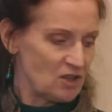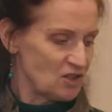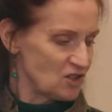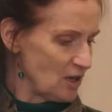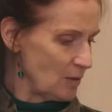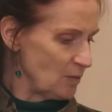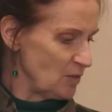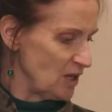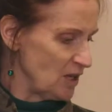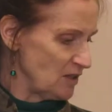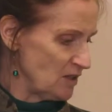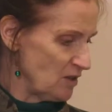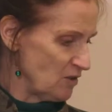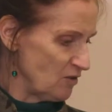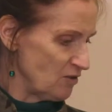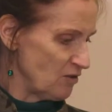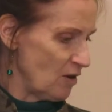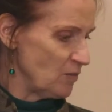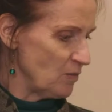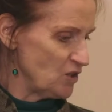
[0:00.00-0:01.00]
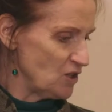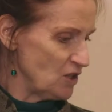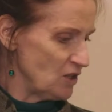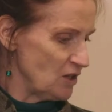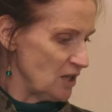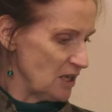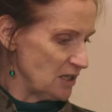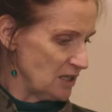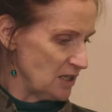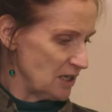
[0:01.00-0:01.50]
something that, from
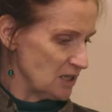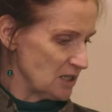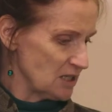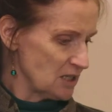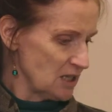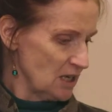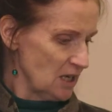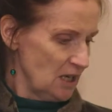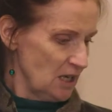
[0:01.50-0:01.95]
synthetics.